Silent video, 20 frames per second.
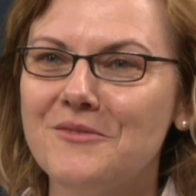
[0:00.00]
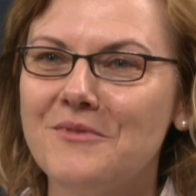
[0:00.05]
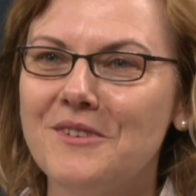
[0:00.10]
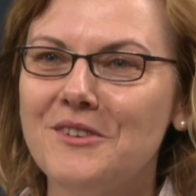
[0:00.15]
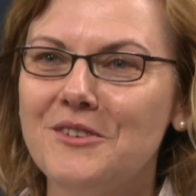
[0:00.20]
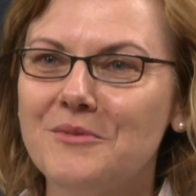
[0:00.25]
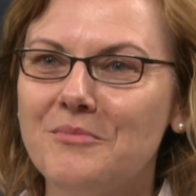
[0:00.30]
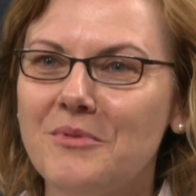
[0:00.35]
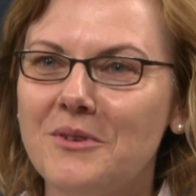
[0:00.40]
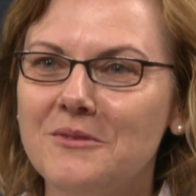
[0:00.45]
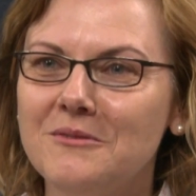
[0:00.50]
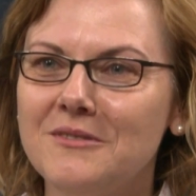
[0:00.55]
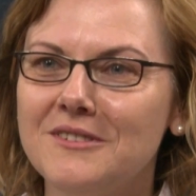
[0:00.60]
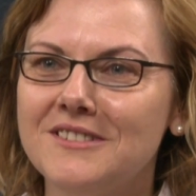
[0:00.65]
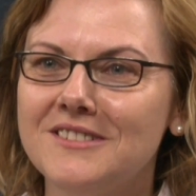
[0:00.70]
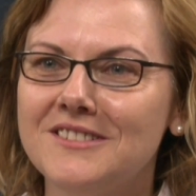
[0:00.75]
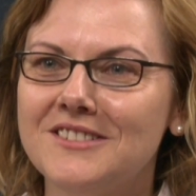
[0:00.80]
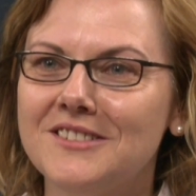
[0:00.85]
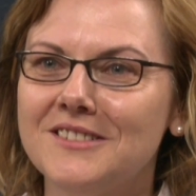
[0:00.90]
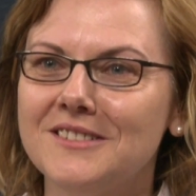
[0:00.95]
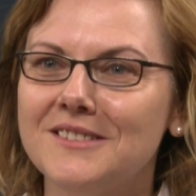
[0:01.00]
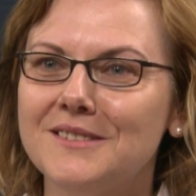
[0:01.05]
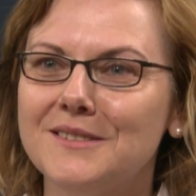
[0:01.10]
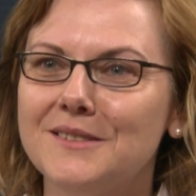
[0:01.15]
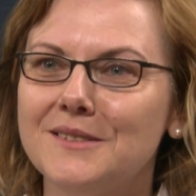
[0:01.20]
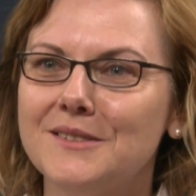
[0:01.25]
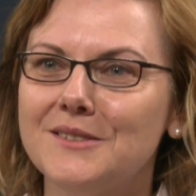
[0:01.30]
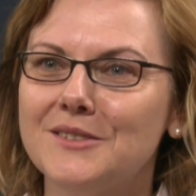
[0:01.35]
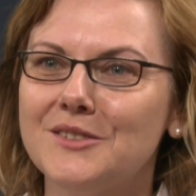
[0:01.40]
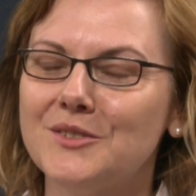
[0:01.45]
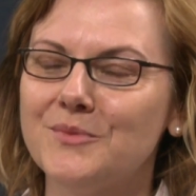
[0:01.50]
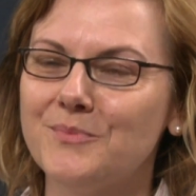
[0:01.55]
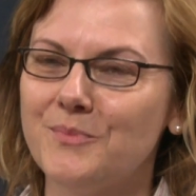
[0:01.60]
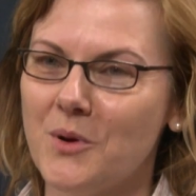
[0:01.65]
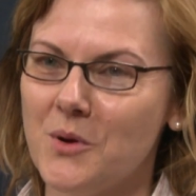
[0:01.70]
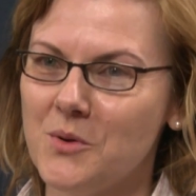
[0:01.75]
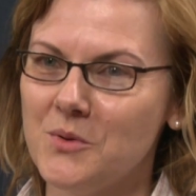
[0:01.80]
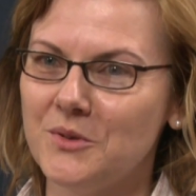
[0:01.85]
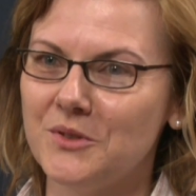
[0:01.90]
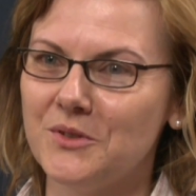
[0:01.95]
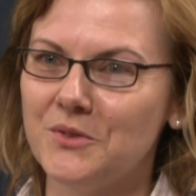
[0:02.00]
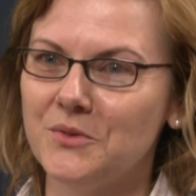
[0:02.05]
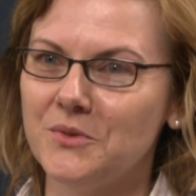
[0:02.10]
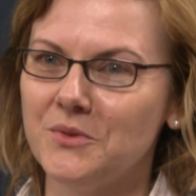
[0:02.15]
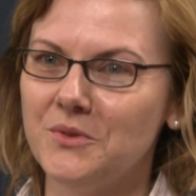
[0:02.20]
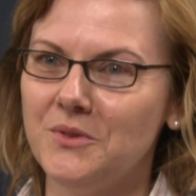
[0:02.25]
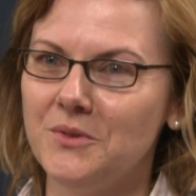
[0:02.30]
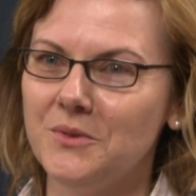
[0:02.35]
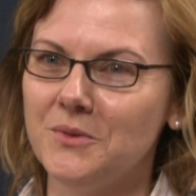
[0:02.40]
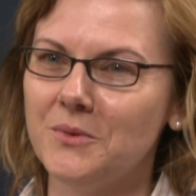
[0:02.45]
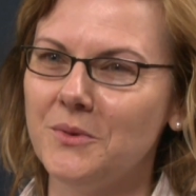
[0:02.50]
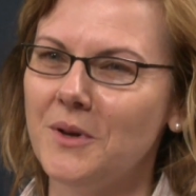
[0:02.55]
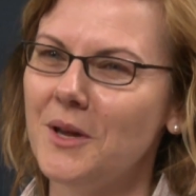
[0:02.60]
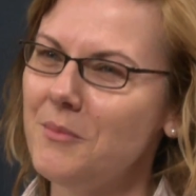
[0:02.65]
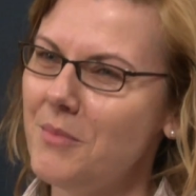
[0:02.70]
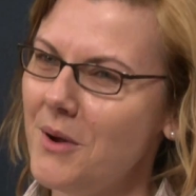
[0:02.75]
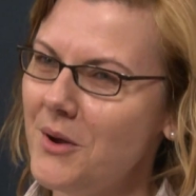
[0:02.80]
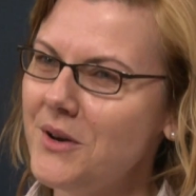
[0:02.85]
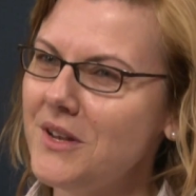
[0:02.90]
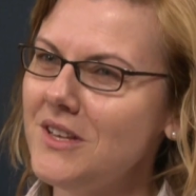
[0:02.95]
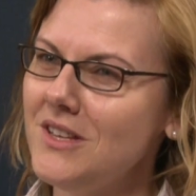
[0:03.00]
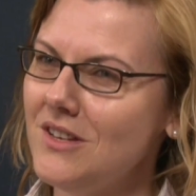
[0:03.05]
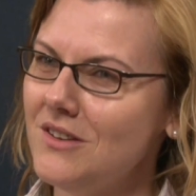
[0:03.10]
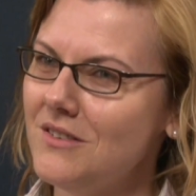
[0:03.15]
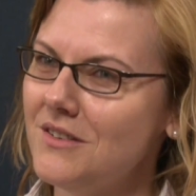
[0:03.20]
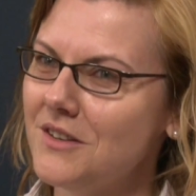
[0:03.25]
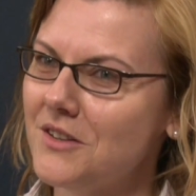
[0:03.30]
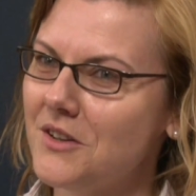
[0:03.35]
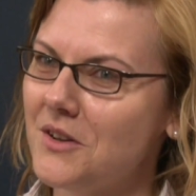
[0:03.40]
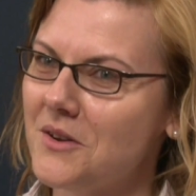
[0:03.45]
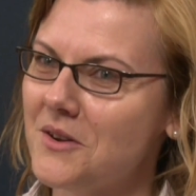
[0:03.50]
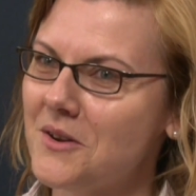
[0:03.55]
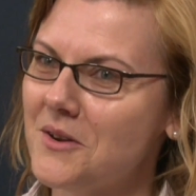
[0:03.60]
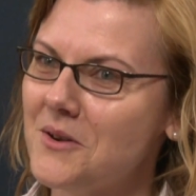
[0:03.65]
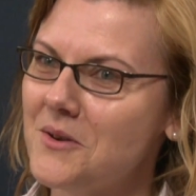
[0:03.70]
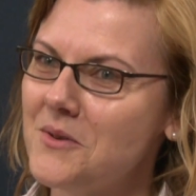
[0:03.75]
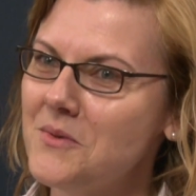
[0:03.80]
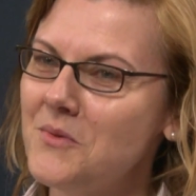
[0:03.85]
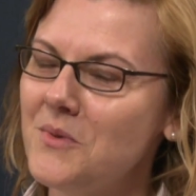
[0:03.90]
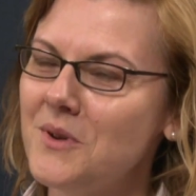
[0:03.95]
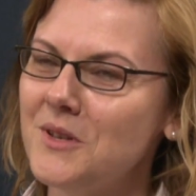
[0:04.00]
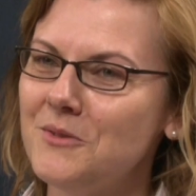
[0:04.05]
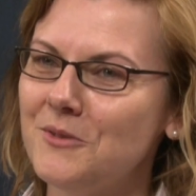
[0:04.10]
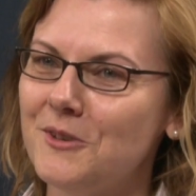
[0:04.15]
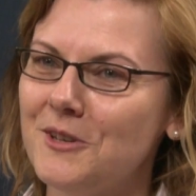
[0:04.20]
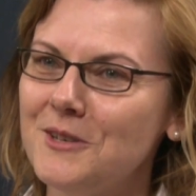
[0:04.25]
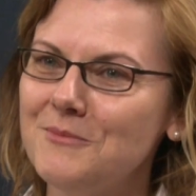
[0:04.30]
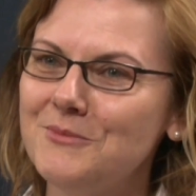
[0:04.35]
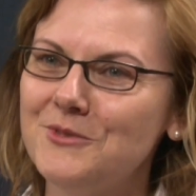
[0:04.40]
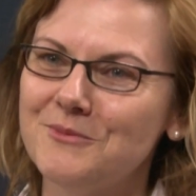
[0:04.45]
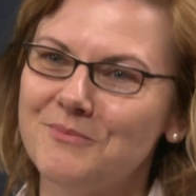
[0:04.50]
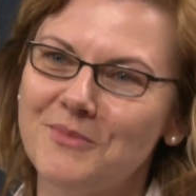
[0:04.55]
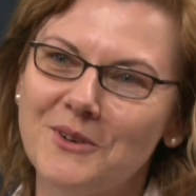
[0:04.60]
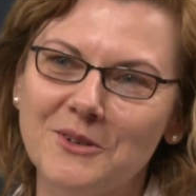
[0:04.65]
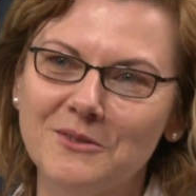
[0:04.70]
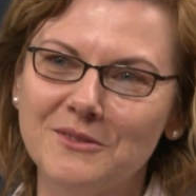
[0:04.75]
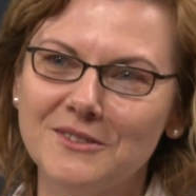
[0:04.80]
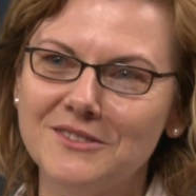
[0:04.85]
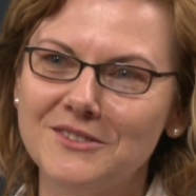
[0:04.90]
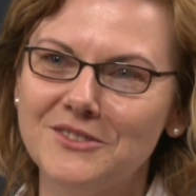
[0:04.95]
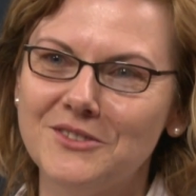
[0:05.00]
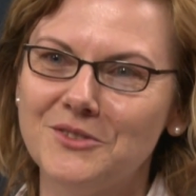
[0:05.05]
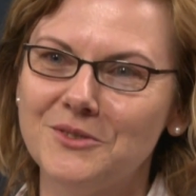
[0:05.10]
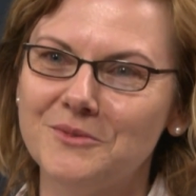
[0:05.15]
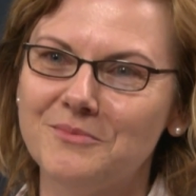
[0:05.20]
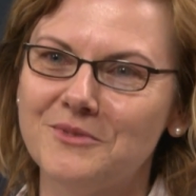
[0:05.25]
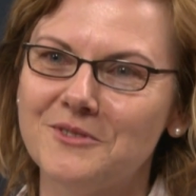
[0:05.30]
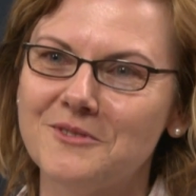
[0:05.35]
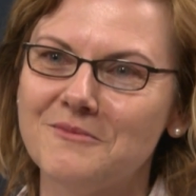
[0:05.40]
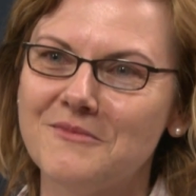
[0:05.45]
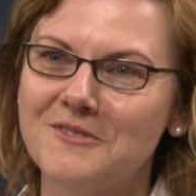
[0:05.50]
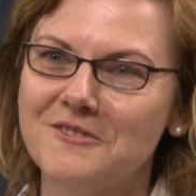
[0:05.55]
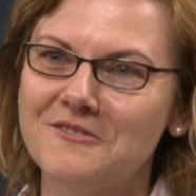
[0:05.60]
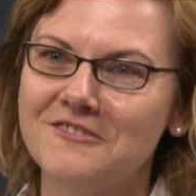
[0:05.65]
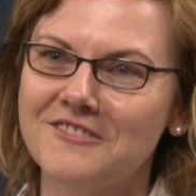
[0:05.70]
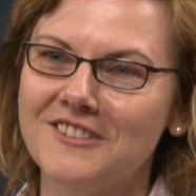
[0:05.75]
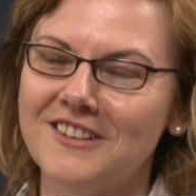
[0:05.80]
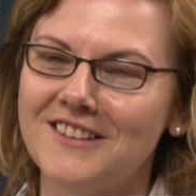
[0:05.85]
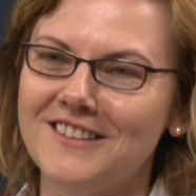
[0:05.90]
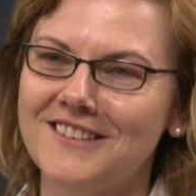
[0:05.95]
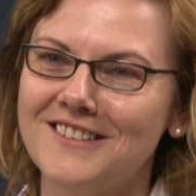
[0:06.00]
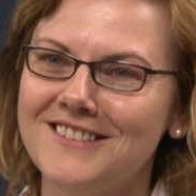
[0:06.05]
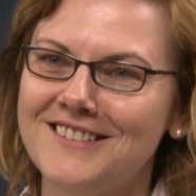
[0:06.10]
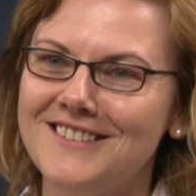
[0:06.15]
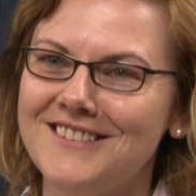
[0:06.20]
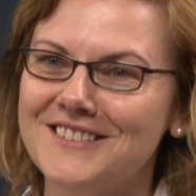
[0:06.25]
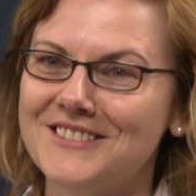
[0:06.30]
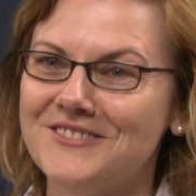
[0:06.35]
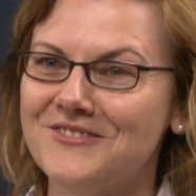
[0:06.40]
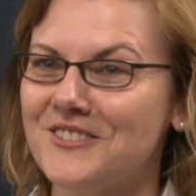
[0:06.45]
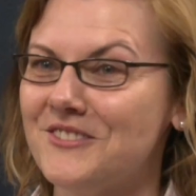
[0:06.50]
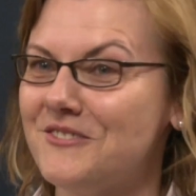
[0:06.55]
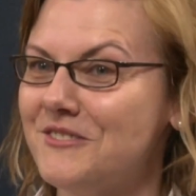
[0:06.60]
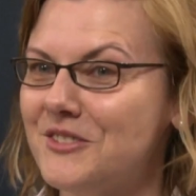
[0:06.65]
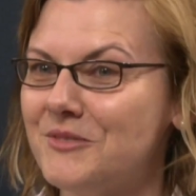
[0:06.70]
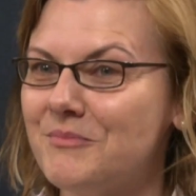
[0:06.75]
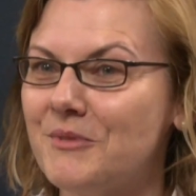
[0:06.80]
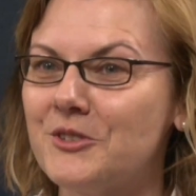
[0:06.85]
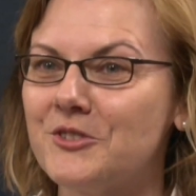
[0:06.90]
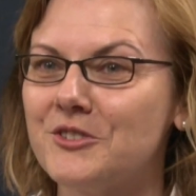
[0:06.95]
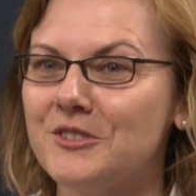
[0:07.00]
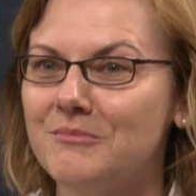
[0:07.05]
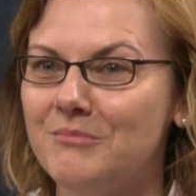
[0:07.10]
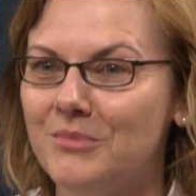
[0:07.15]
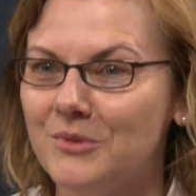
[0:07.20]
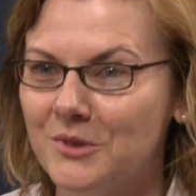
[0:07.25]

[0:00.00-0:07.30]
at Radio Poland spoke to you about a year ago when you came to Poland to promote a very special